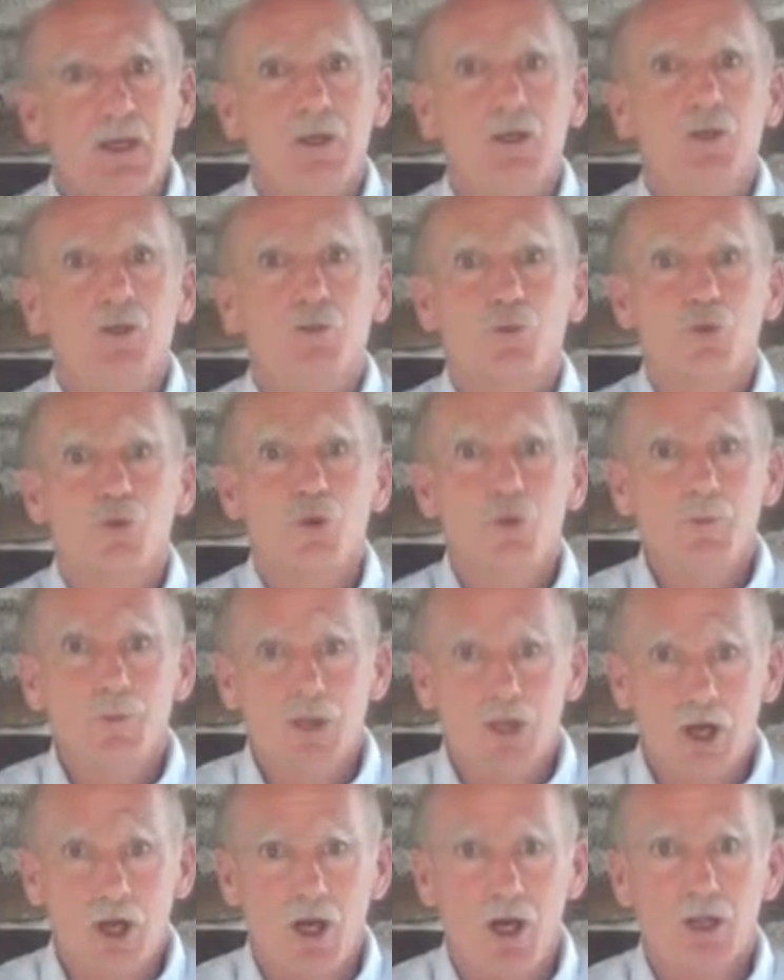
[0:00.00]
In the room,
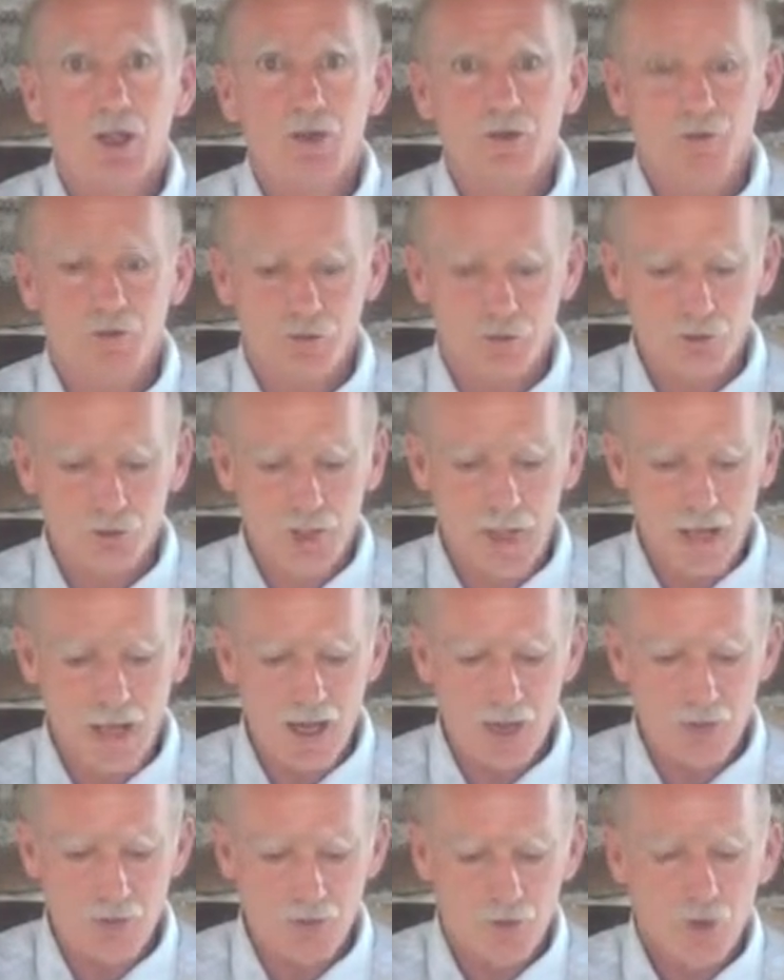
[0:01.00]
the colors are
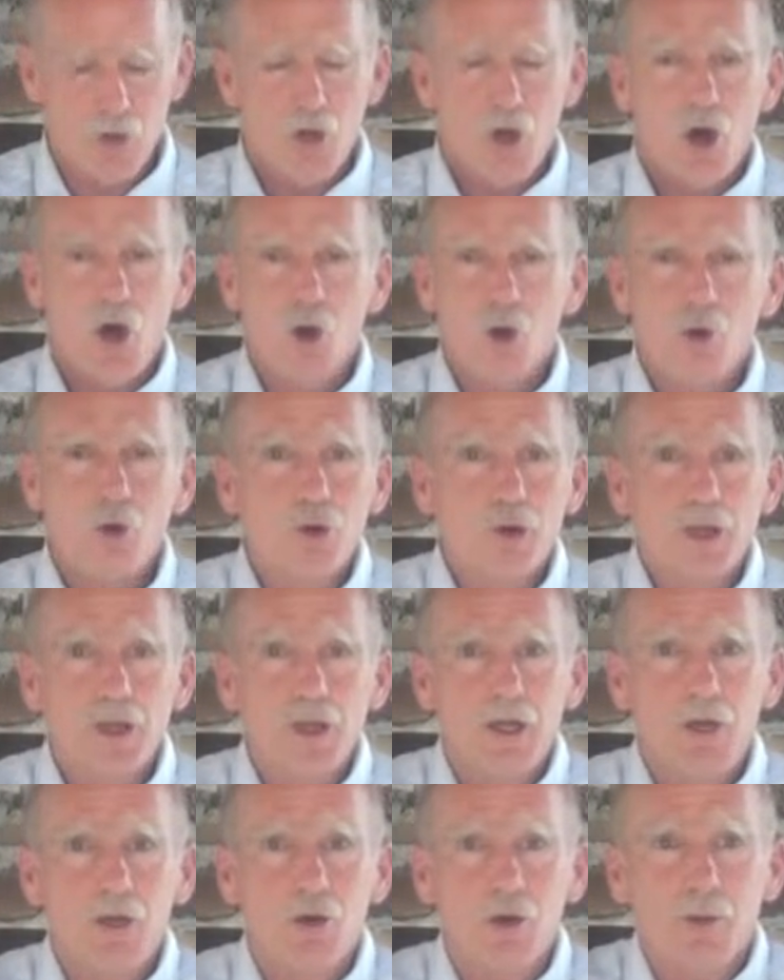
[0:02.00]
loud, or
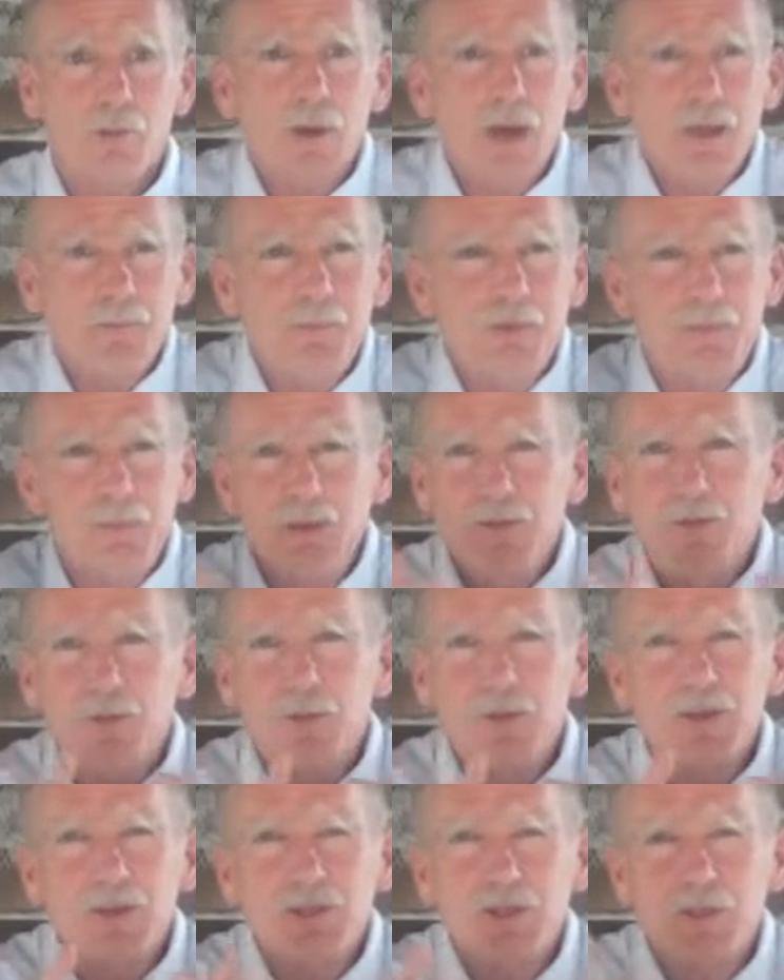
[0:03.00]
it might be
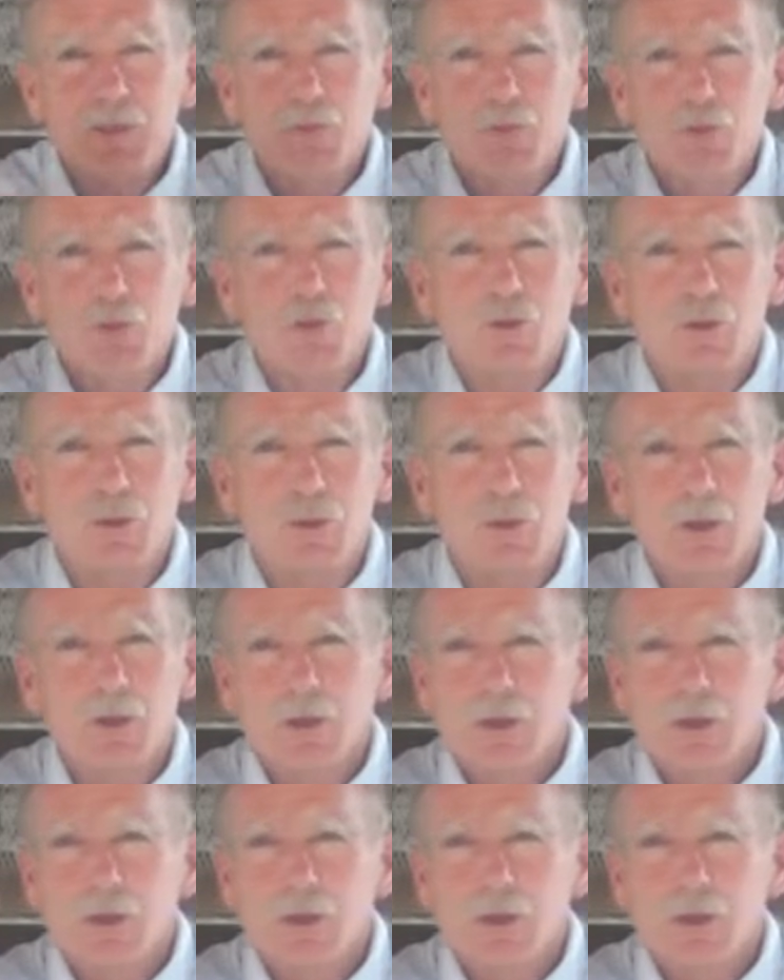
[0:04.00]
very subdued,